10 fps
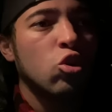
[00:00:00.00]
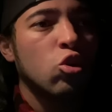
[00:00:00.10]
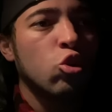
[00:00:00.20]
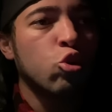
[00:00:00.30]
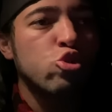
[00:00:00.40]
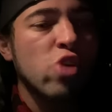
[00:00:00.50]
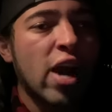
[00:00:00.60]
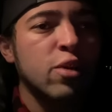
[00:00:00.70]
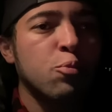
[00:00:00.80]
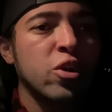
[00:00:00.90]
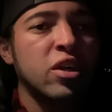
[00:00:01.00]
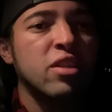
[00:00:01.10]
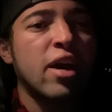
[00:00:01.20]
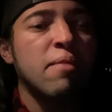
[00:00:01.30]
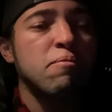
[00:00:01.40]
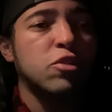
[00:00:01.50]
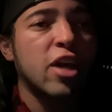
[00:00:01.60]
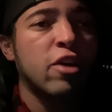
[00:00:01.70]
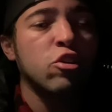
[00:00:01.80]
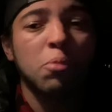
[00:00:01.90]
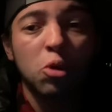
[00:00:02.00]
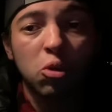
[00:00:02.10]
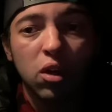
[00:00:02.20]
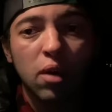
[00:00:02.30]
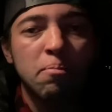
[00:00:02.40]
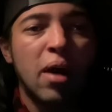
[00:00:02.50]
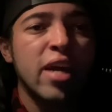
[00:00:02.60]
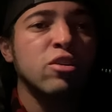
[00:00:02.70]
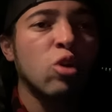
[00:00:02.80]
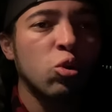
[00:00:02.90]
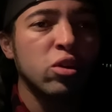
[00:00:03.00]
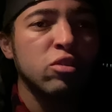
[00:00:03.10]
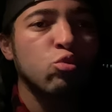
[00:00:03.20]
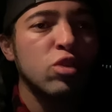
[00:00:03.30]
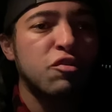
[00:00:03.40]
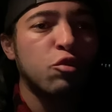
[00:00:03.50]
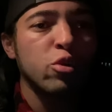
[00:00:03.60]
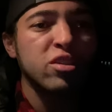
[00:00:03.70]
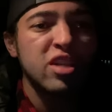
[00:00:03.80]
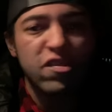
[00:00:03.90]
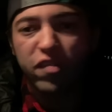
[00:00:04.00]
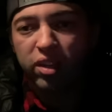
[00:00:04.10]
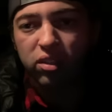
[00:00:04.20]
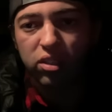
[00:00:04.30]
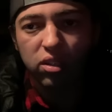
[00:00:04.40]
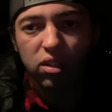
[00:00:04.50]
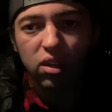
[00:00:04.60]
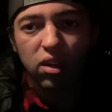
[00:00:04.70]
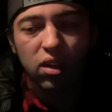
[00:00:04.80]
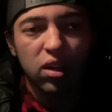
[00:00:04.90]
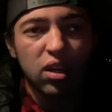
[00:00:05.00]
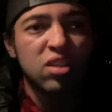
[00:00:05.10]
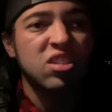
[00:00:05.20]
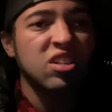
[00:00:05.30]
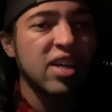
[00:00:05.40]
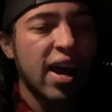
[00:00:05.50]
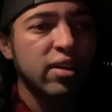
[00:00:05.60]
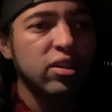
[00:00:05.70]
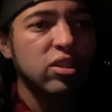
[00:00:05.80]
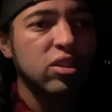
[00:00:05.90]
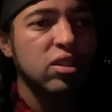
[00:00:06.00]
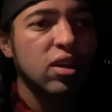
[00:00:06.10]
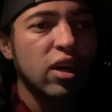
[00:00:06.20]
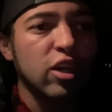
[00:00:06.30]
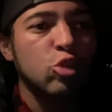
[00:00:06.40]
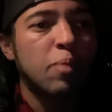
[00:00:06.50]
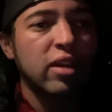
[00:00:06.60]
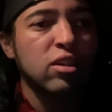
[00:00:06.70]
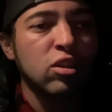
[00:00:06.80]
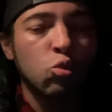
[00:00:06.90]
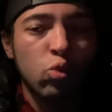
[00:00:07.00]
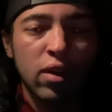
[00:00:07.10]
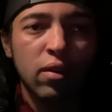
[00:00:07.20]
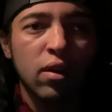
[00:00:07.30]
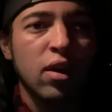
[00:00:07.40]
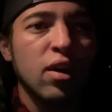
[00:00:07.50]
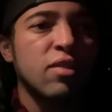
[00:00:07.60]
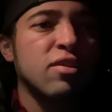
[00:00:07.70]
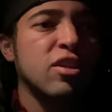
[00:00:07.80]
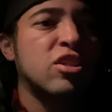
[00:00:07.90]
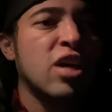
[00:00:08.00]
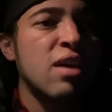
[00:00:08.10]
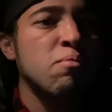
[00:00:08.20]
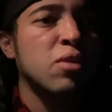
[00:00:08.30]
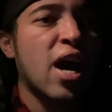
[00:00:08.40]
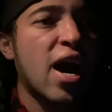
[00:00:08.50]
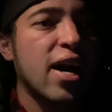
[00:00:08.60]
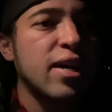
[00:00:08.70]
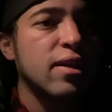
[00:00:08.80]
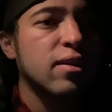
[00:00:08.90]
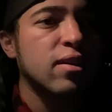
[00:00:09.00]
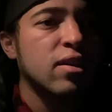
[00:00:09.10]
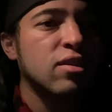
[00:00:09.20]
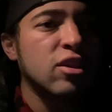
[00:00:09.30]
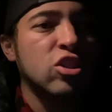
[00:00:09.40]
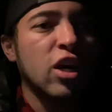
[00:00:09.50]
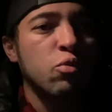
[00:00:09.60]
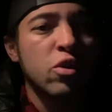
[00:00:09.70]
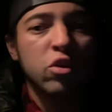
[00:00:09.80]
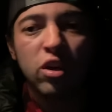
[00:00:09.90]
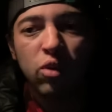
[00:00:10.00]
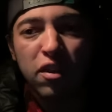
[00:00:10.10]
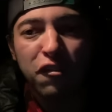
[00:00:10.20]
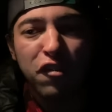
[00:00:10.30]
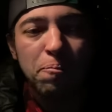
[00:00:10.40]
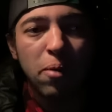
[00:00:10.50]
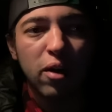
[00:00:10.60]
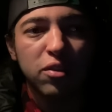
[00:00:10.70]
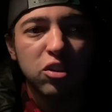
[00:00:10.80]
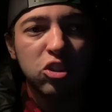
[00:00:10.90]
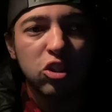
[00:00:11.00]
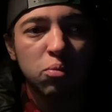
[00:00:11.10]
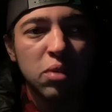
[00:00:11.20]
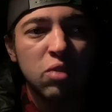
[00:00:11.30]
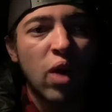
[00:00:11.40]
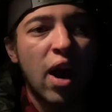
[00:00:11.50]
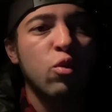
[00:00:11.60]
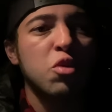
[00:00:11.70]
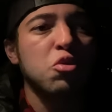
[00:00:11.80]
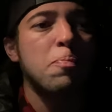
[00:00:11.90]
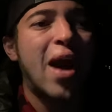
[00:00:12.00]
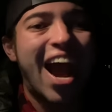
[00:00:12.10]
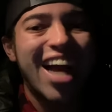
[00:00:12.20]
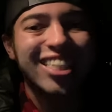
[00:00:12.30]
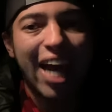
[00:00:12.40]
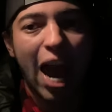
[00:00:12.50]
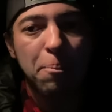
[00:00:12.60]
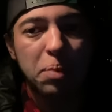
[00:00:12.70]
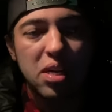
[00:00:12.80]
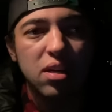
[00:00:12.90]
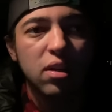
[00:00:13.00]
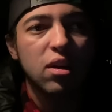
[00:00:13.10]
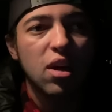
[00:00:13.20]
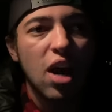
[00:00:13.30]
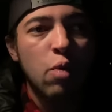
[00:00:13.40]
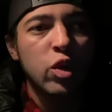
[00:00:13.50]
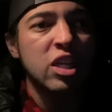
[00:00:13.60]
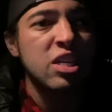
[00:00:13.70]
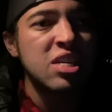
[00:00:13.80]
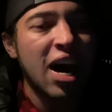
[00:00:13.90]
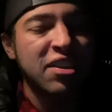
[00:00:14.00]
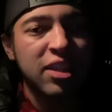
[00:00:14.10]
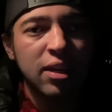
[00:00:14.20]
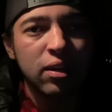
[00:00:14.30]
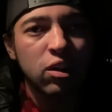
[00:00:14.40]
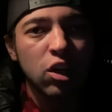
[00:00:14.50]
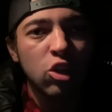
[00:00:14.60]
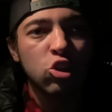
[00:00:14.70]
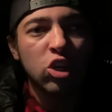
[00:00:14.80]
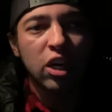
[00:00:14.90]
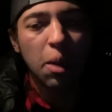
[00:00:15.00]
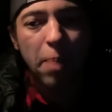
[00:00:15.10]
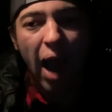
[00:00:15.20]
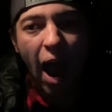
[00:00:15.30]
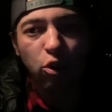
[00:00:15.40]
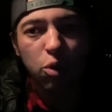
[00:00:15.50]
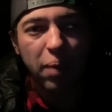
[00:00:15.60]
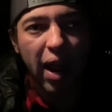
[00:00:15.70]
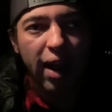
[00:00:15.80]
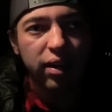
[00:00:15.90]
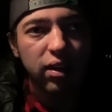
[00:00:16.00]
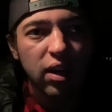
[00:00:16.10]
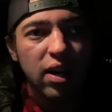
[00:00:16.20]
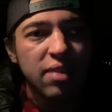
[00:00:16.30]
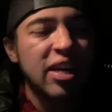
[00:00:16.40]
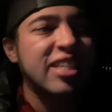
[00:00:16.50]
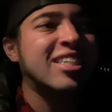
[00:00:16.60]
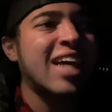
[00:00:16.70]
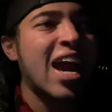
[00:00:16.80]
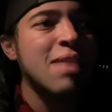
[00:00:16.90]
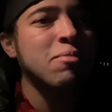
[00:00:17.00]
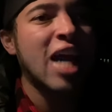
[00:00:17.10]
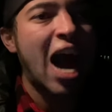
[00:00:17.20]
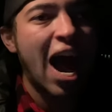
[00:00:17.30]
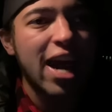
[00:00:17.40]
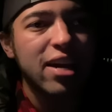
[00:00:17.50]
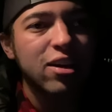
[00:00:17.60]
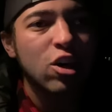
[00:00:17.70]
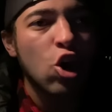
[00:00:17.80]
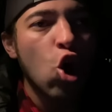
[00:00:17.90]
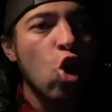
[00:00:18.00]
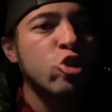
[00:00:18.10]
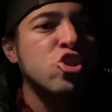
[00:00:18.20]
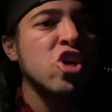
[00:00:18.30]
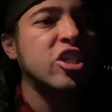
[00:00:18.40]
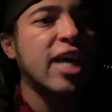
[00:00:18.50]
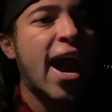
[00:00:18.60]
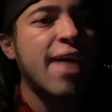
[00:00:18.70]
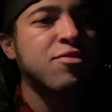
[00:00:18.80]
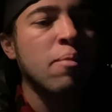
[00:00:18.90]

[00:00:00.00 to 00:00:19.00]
who tried to bring in that terrible Mike Nolan 3-4 defense into Dallas expecting to win. The same guy that said we were going to run the football this year. Meanwhile, we were pass happy and we did nothing to get a power back. The same guy who just had the